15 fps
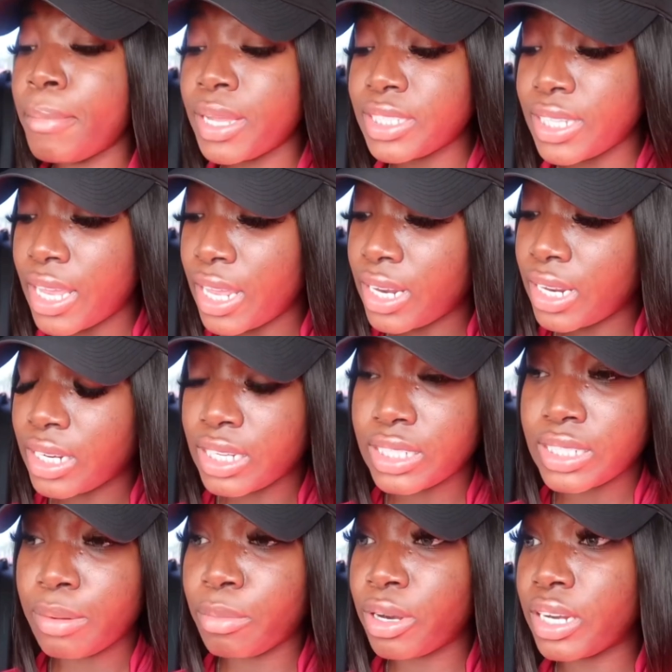about to head in
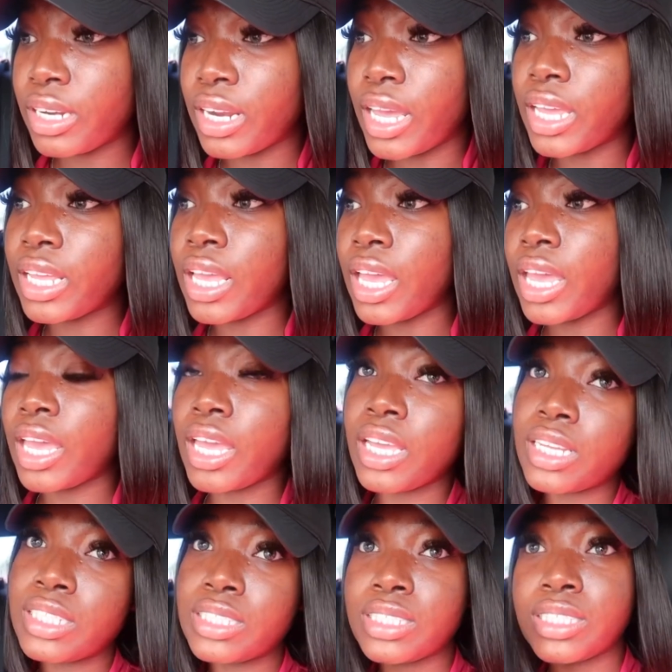because I'm already late,
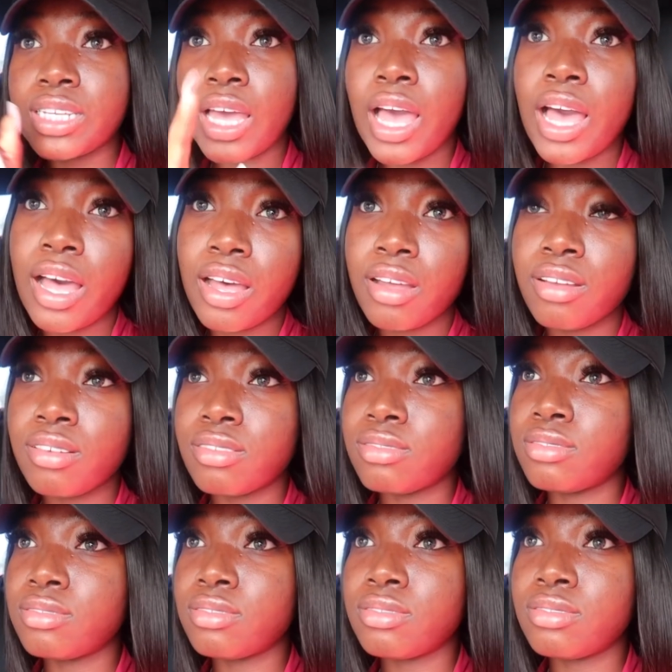and
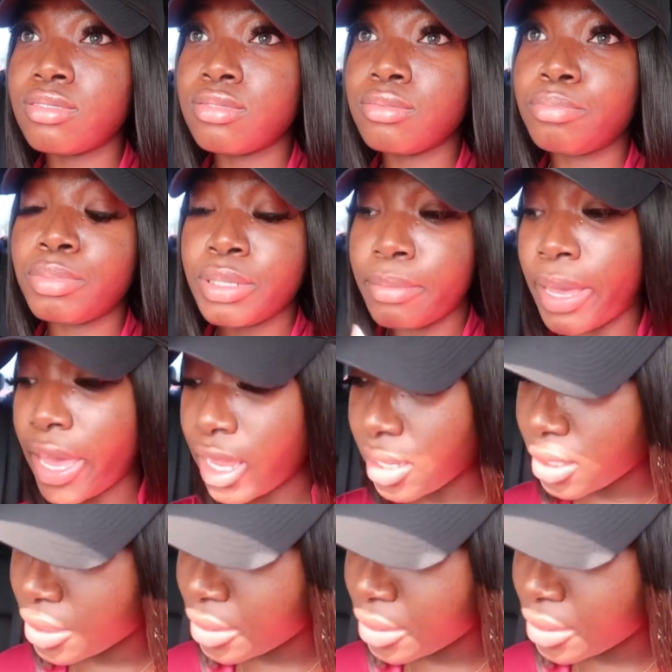I'll be back.